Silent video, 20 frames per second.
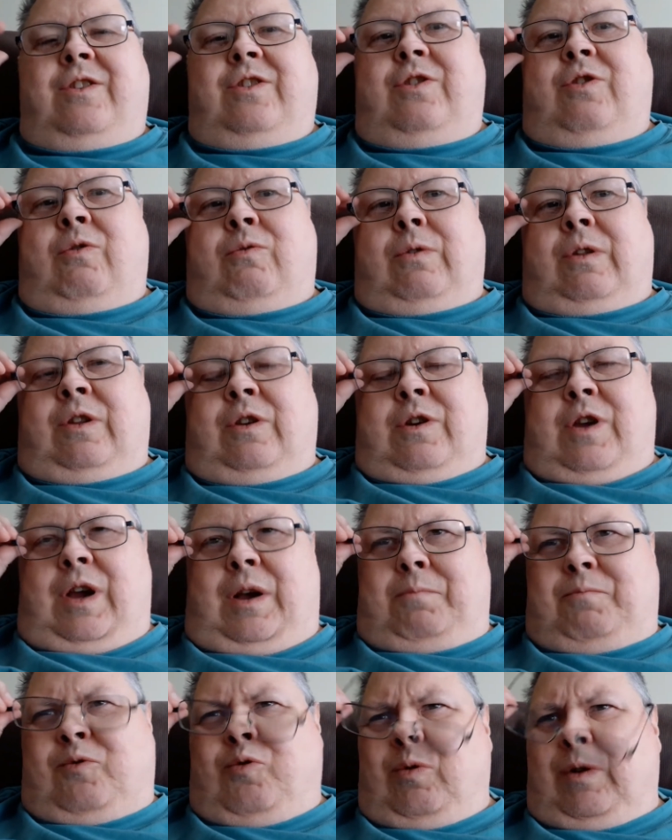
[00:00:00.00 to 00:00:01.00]
Don't look
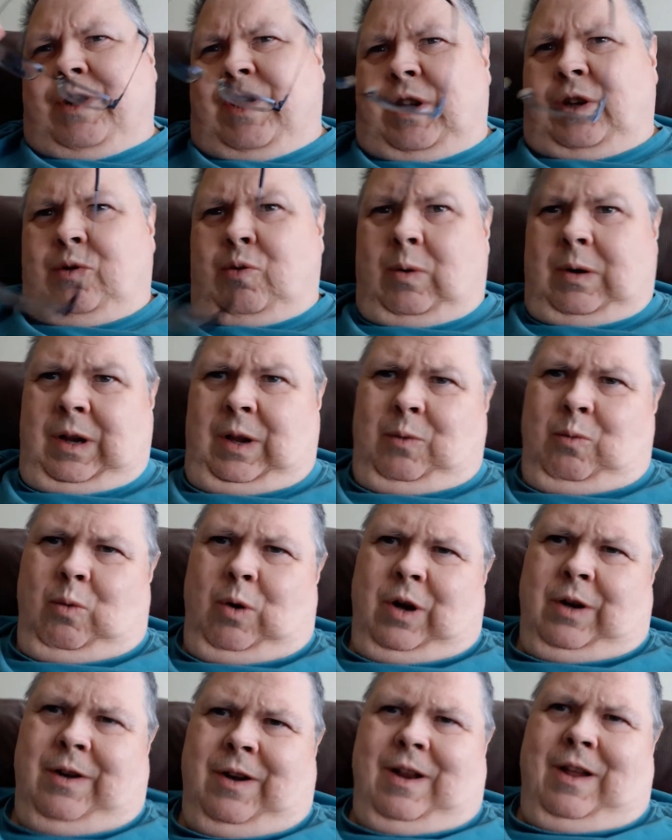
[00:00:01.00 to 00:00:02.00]
up
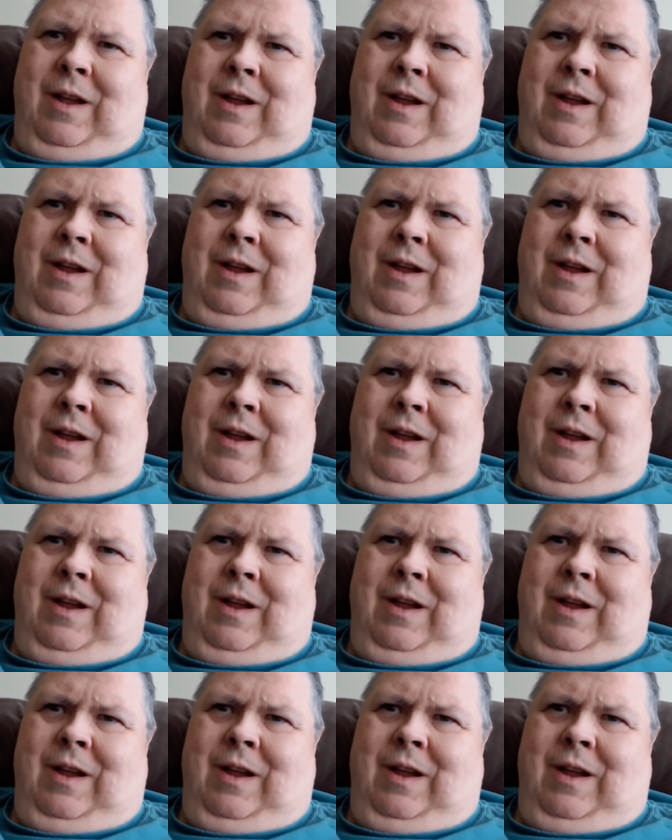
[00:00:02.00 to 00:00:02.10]
2021.